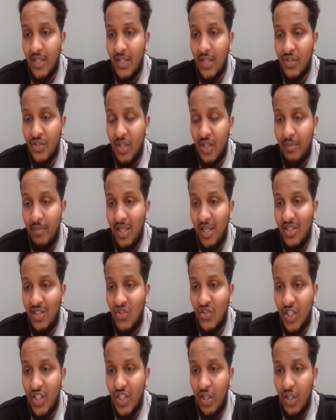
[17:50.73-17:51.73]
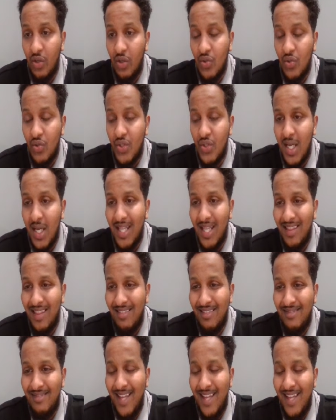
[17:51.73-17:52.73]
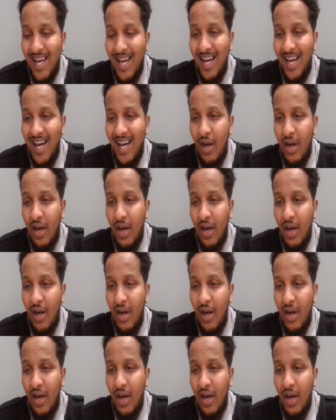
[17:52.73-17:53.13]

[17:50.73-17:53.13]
start making sales, that